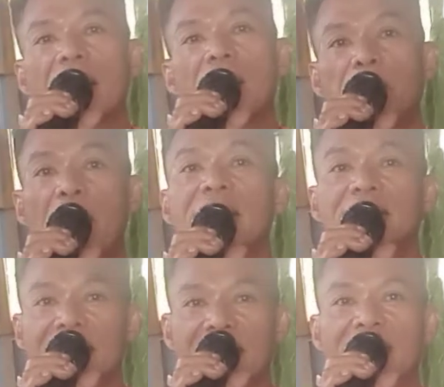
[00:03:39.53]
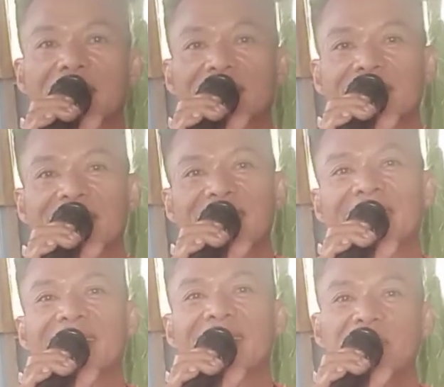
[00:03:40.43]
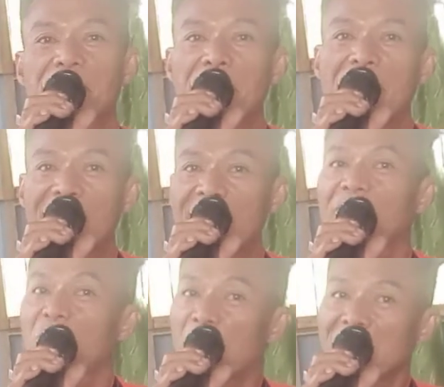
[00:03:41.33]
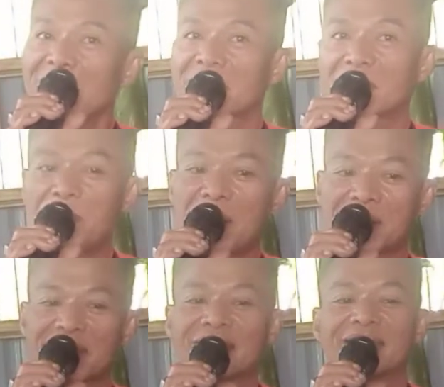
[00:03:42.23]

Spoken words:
Pai talat, by going to the market.